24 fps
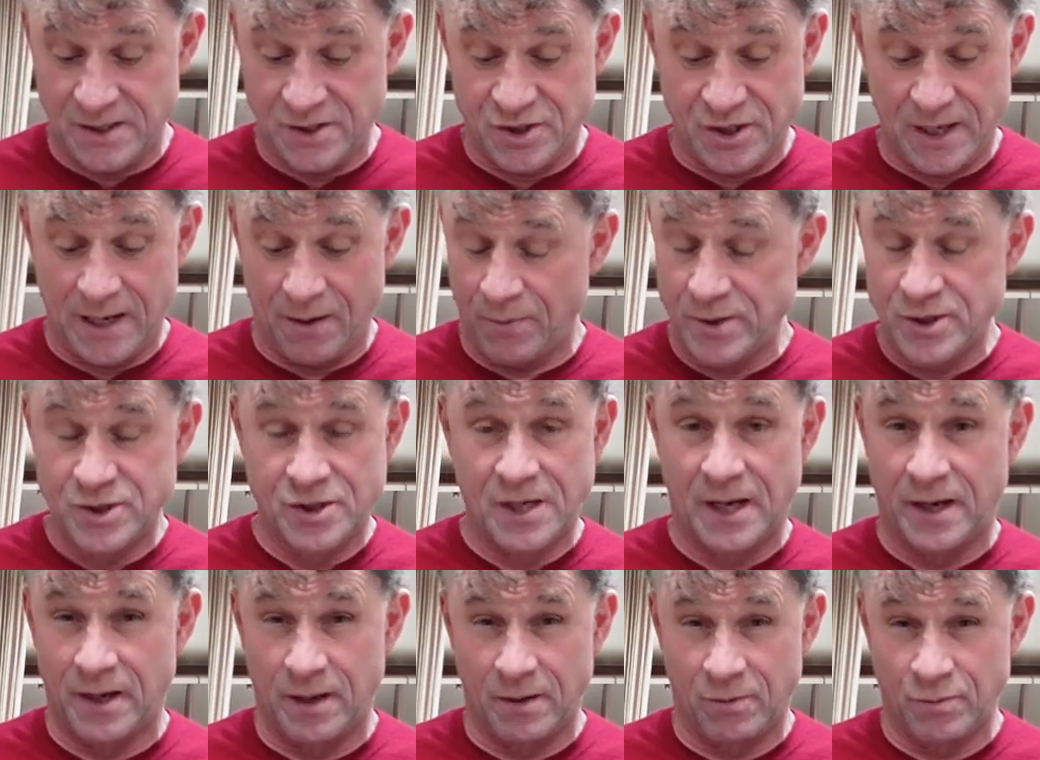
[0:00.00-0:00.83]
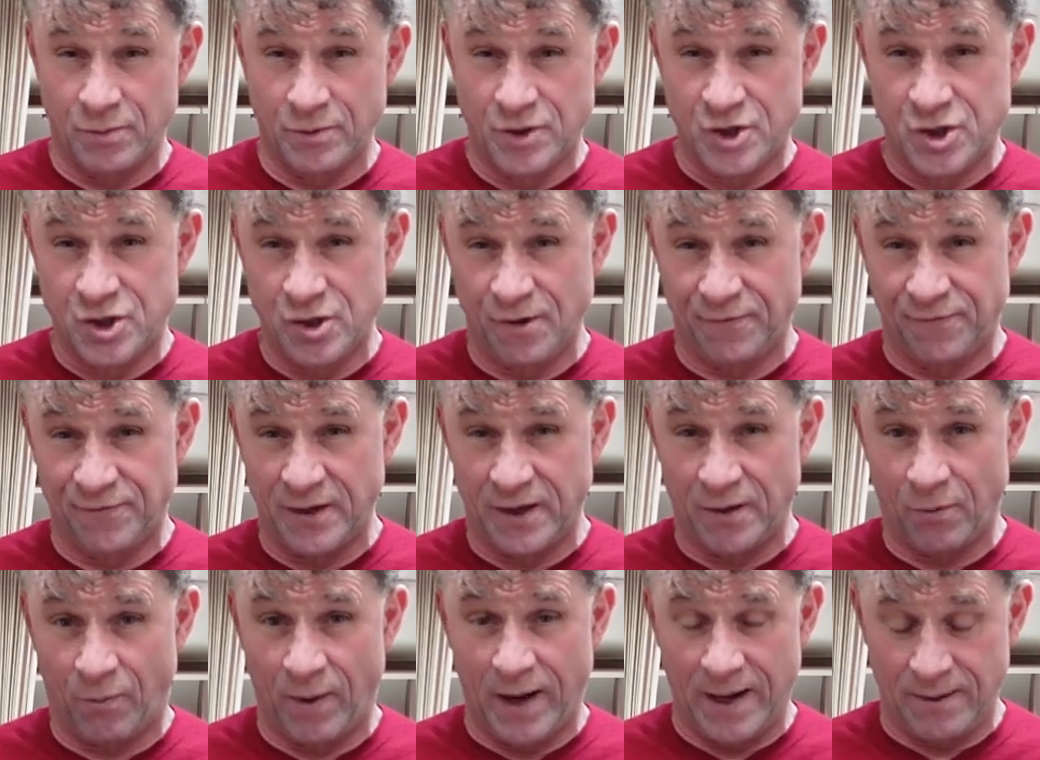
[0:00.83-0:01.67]
Yeah, we just had a little
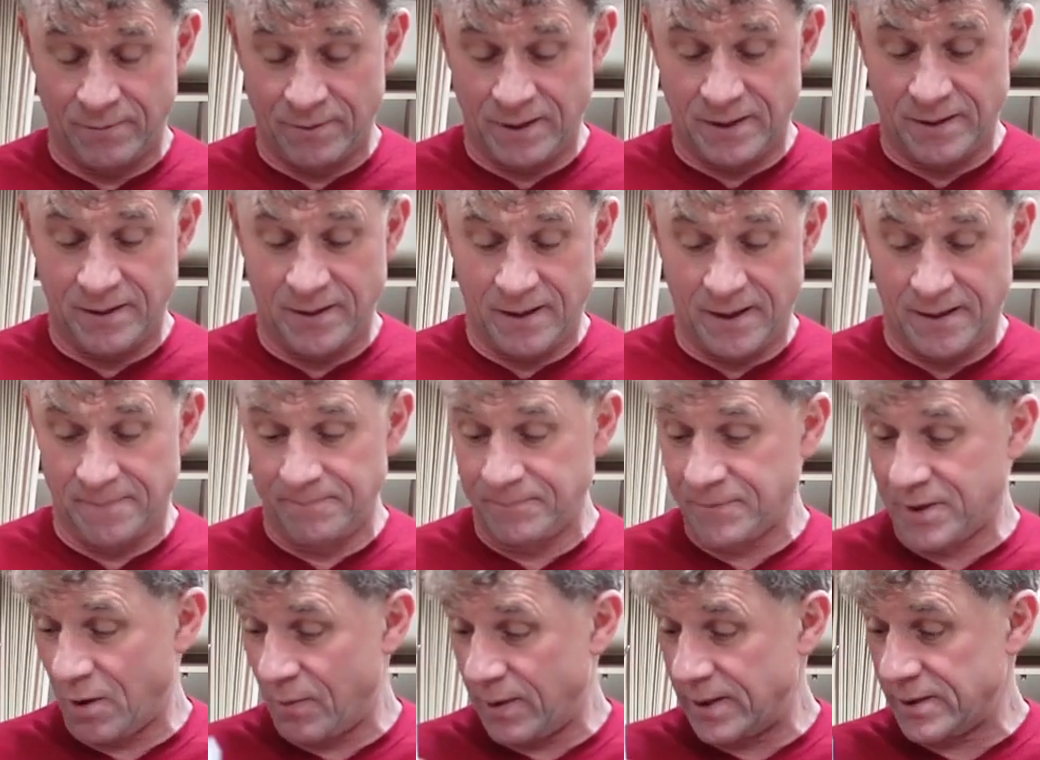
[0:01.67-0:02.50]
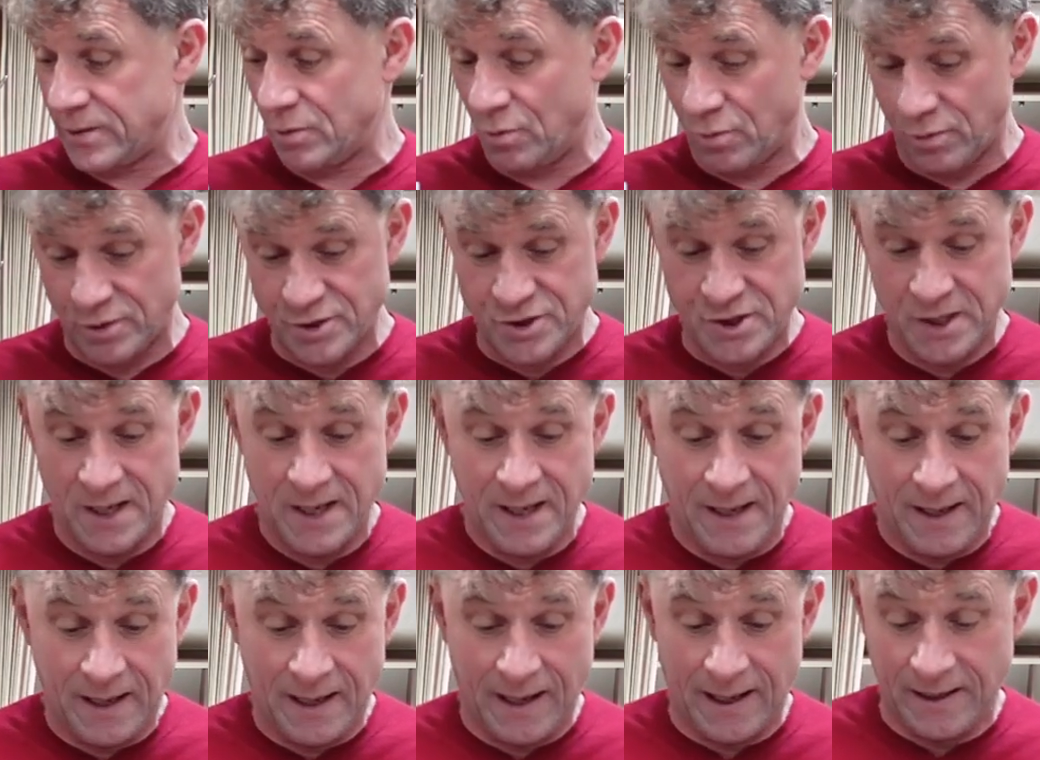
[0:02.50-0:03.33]
shifted around in Go Outdoors,
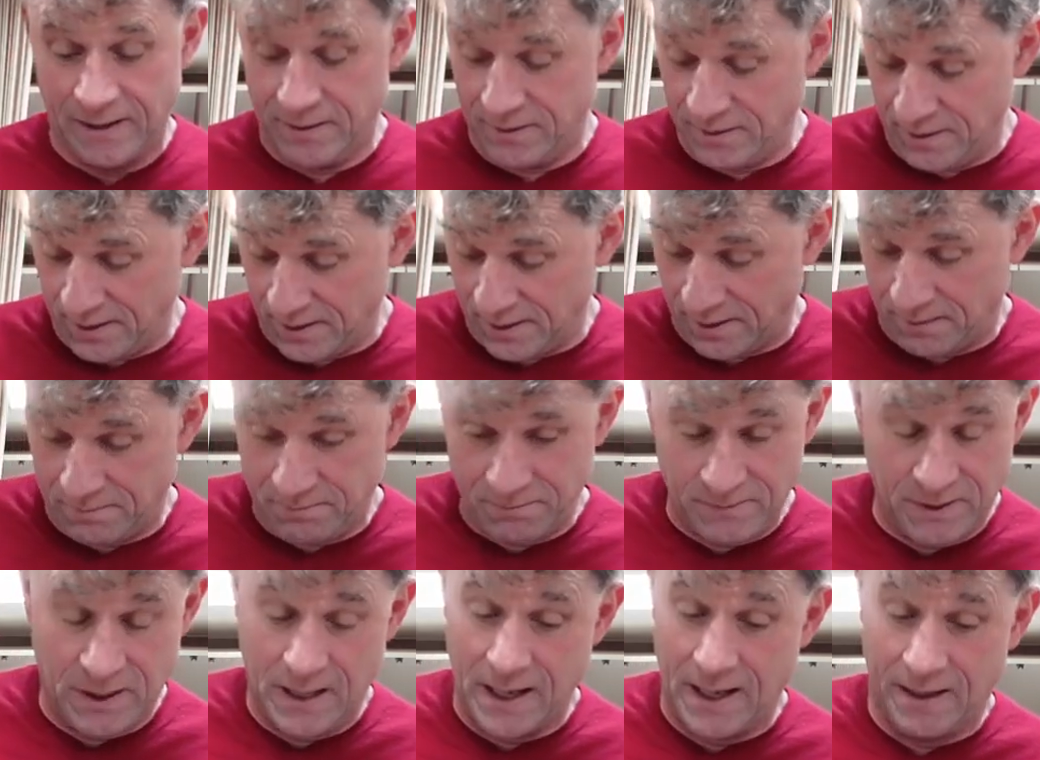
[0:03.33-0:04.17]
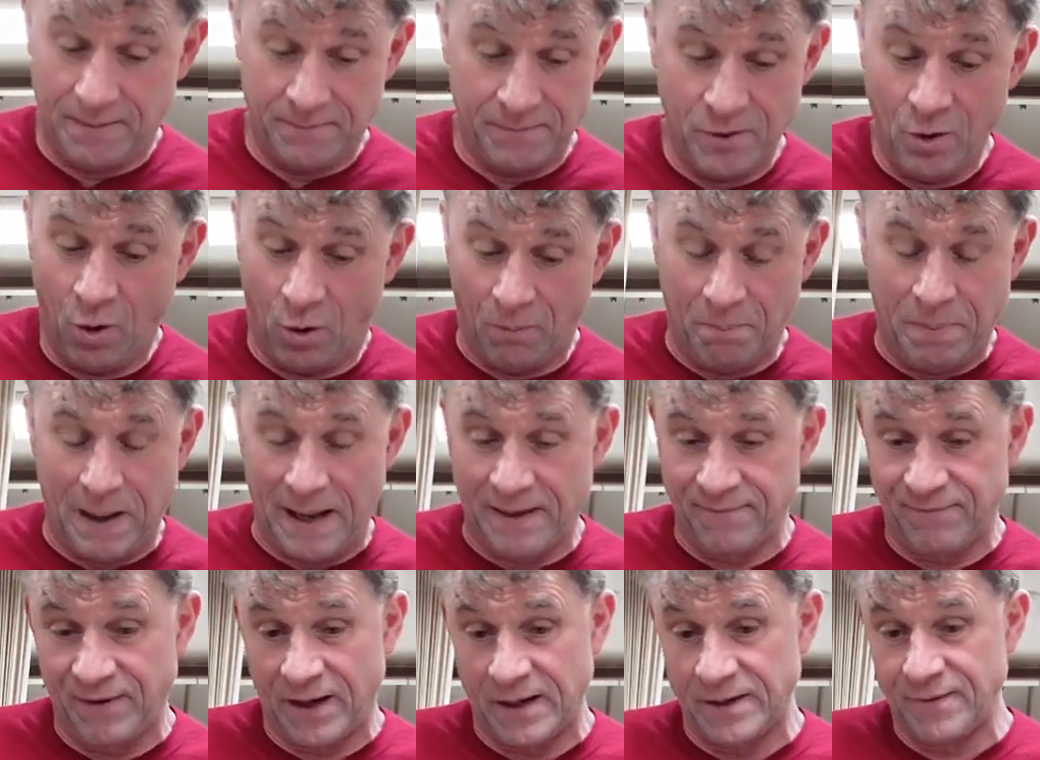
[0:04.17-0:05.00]
and yeah, not
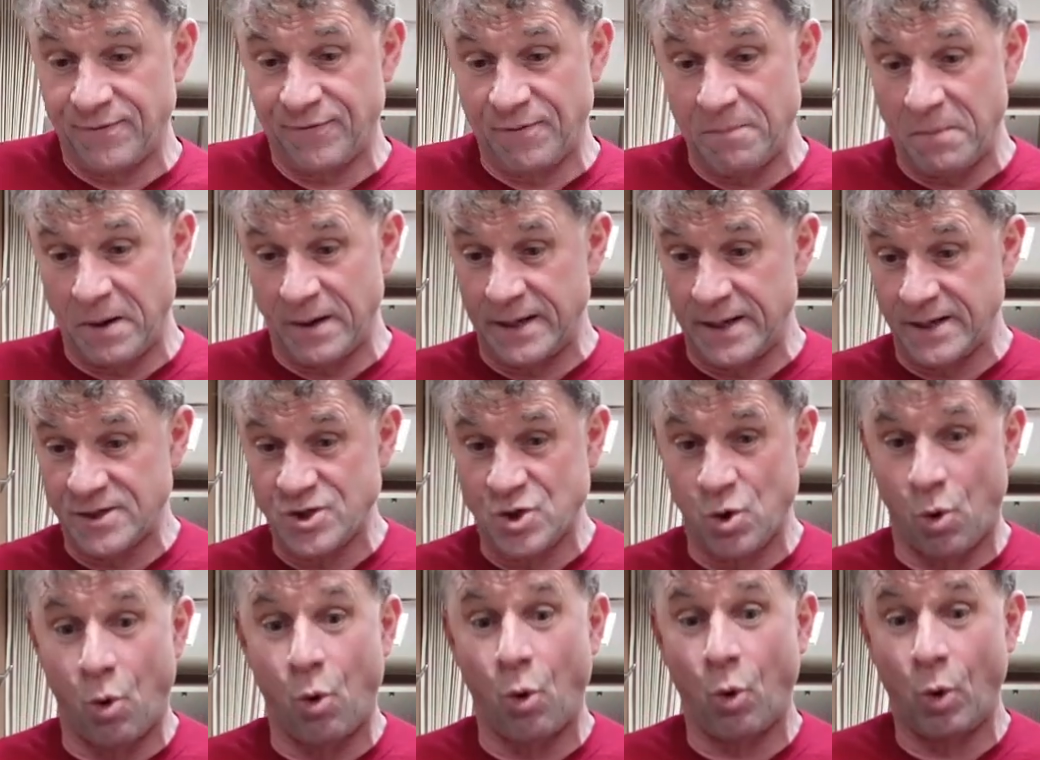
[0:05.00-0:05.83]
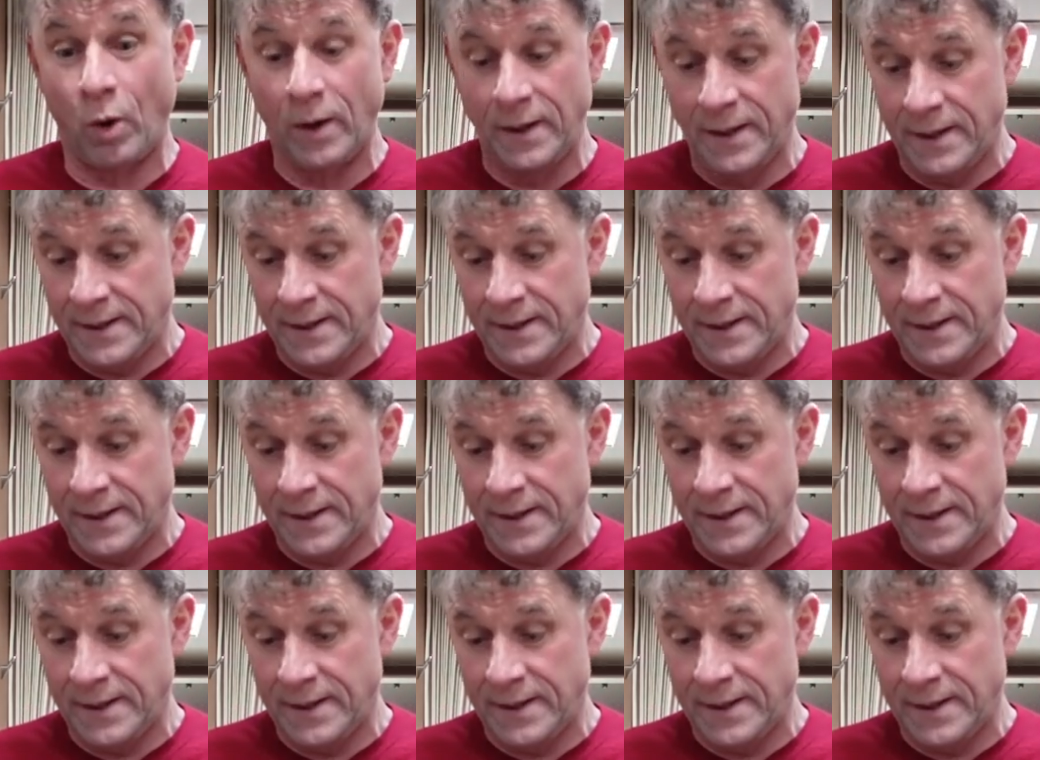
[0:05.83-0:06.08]
bad value for money at all.